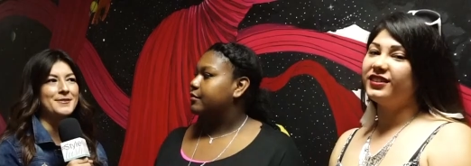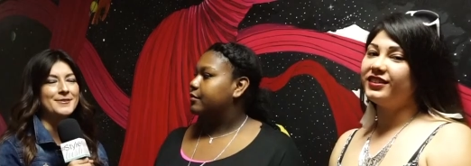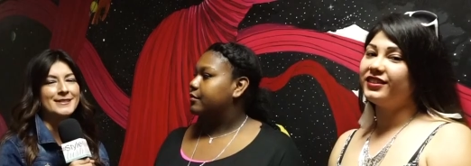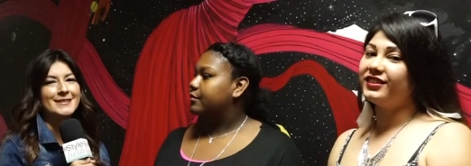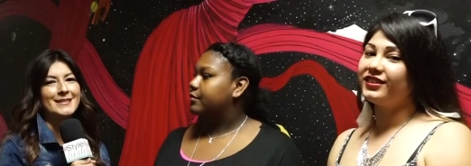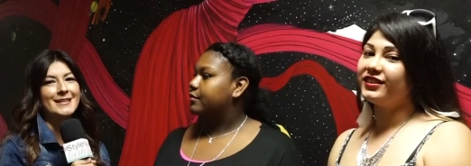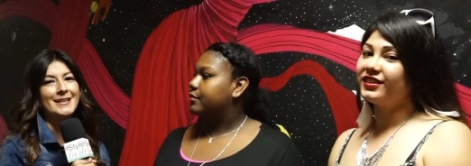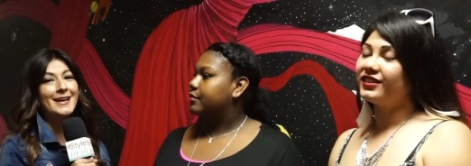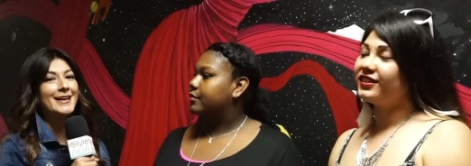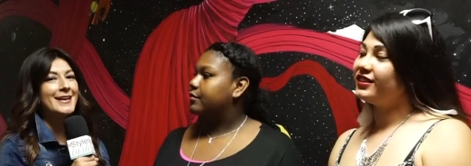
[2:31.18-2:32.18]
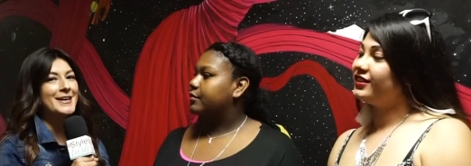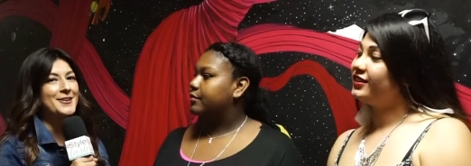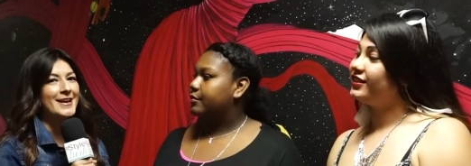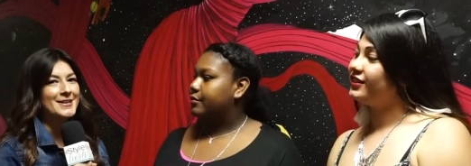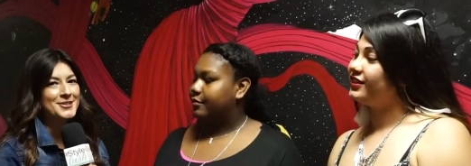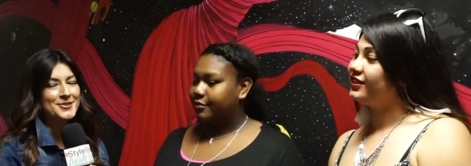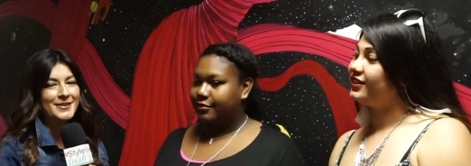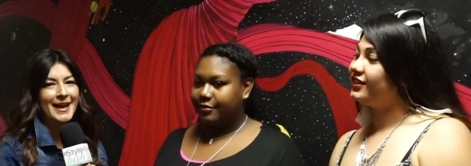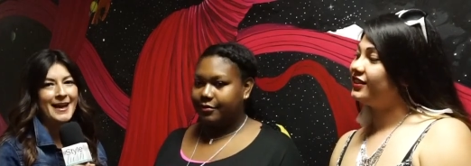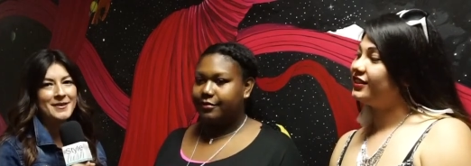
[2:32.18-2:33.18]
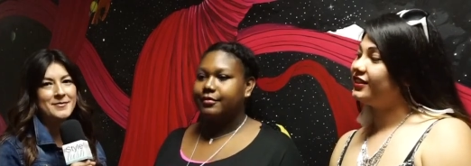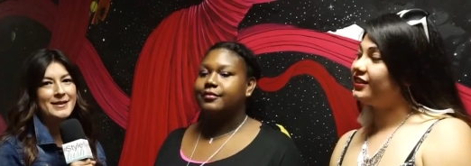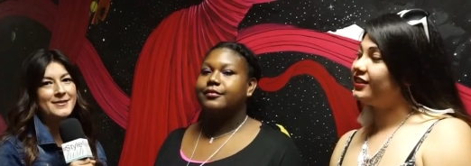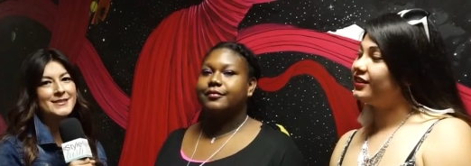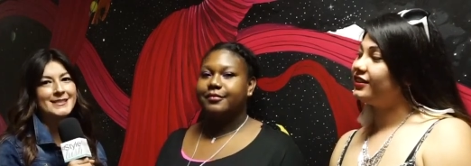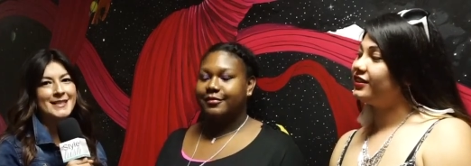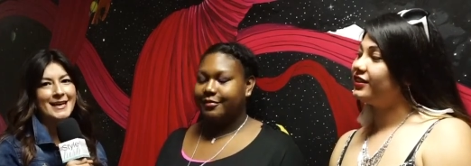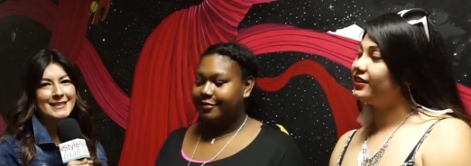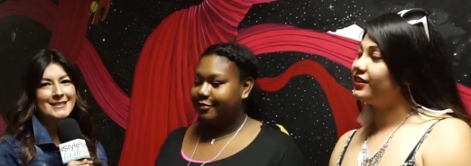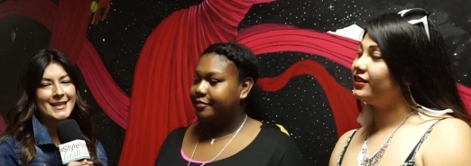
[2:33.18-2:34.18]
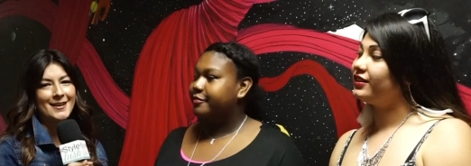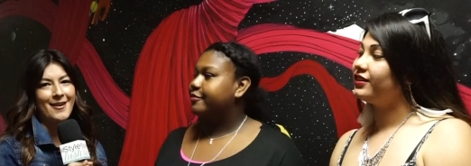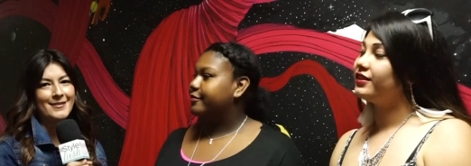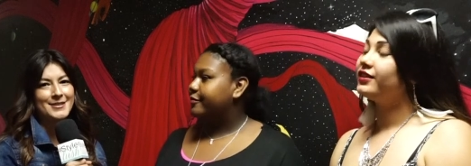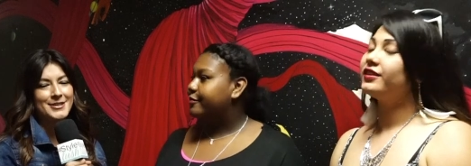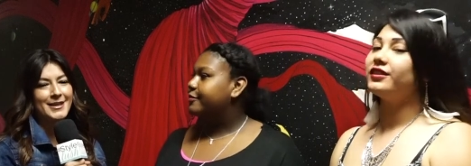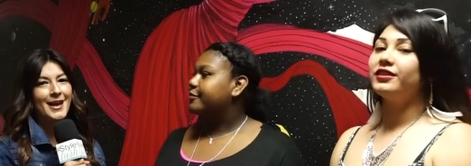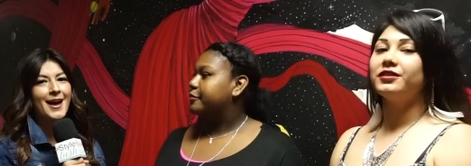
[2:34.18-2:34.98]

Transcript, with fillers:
Speaker 1: it was the International Academy of Design and Technology.